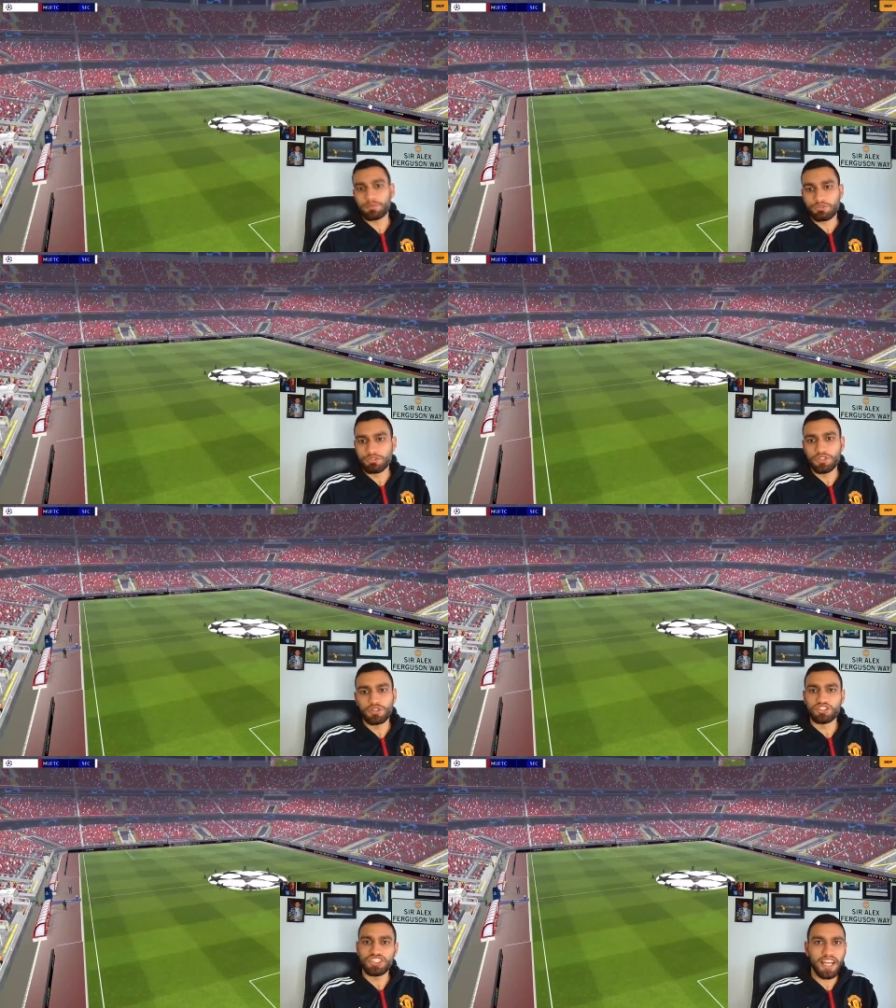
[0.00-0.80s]
Bruno,
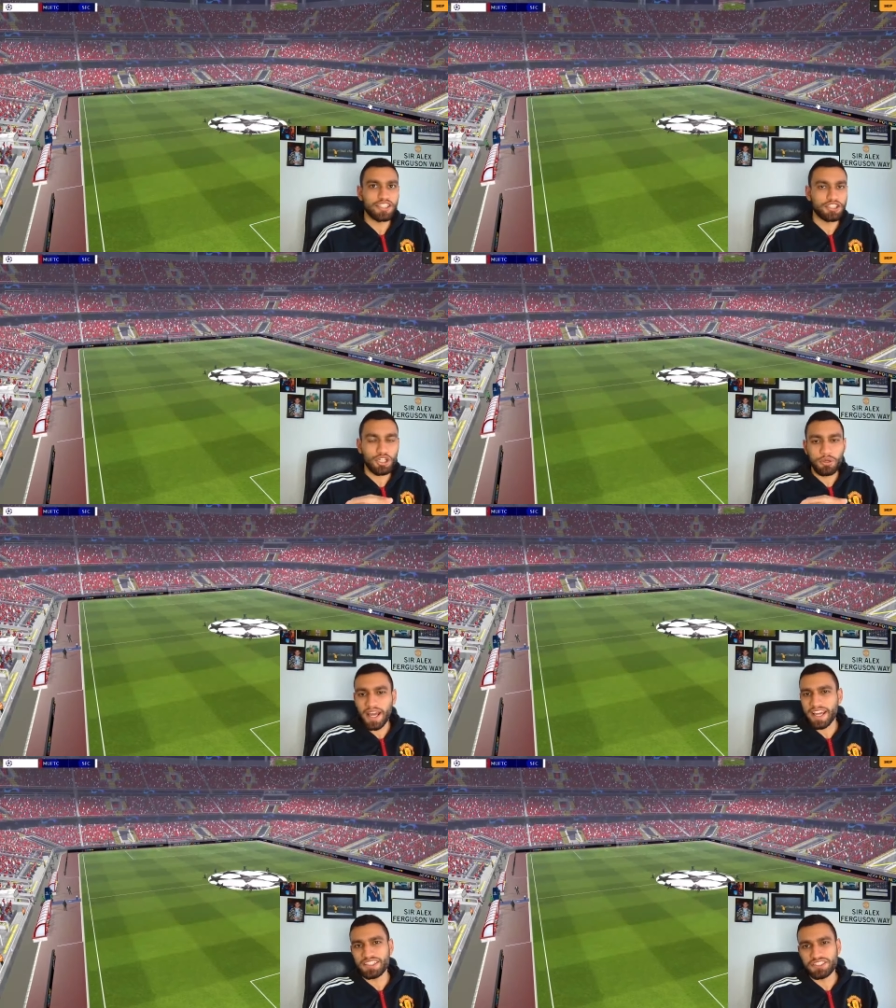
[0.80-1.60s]
Sancho,
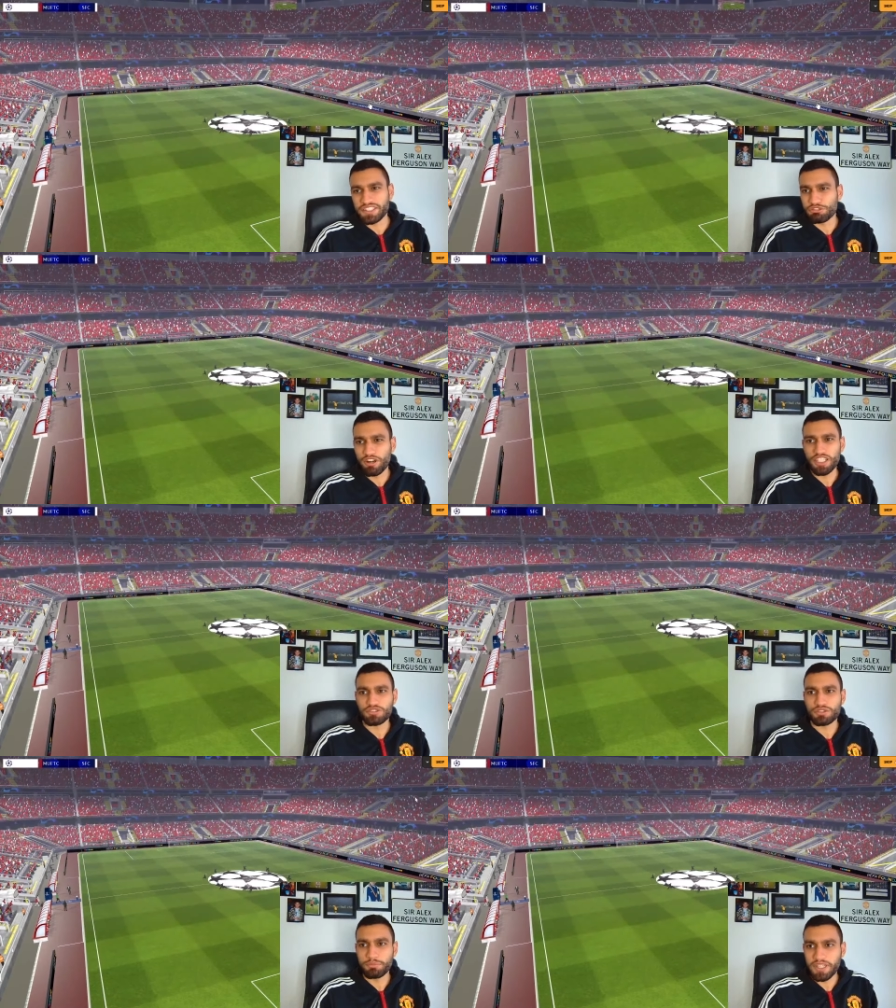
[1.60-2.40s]
Antony,
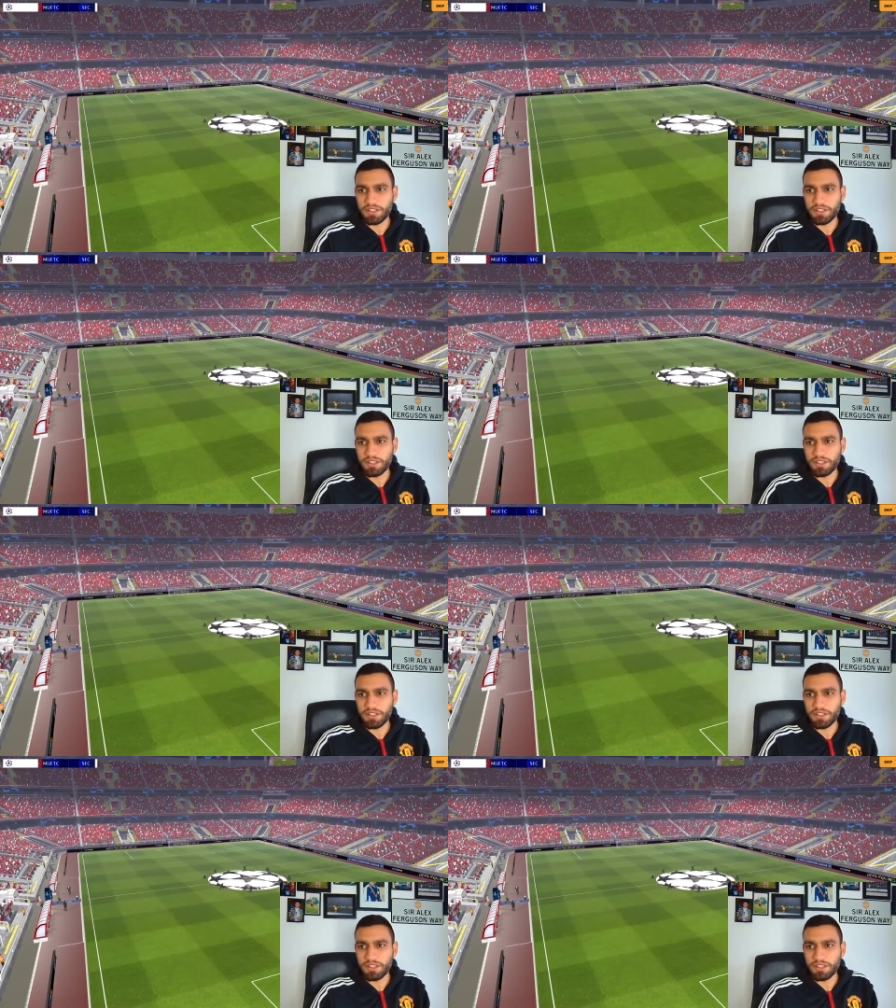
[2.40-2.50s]
Rashford make